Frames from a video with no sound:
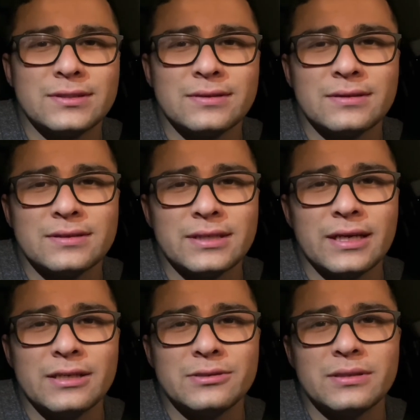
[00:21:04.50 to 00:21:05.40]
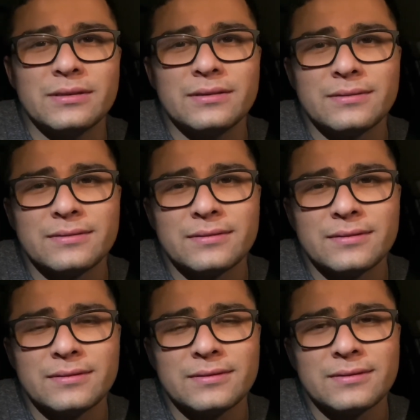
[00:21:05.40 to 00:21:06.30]
stay hydrated,
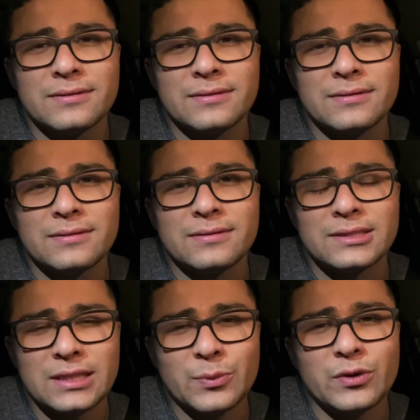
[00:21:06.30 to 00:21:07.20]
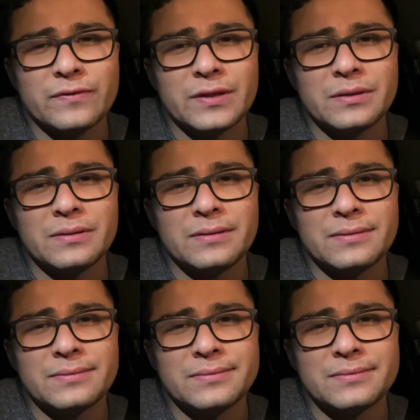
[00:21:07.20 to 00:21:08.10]
stay motivated,
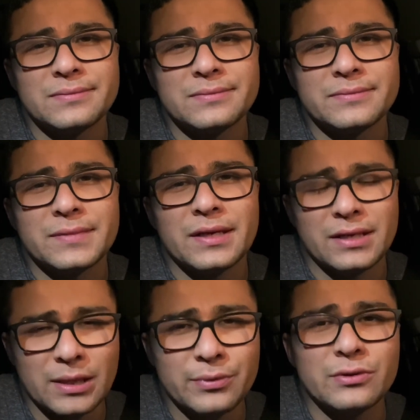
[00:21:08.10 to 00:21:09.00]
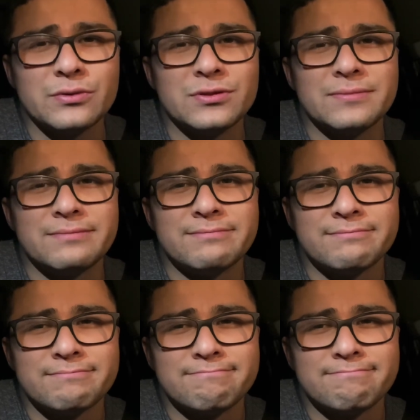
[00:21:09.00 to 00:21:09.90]
and keep it cruising.
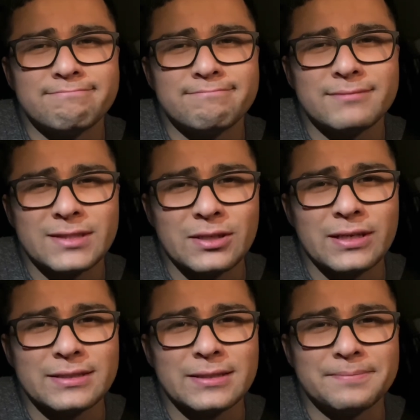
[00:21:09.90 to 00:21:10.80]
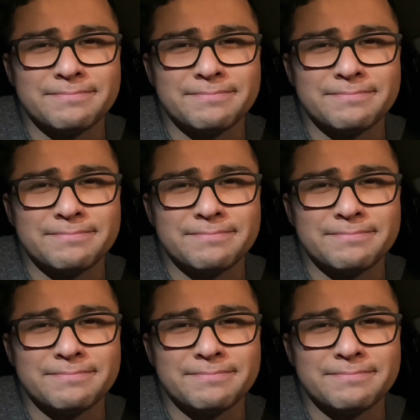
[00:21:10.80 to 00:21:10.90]
Until next time.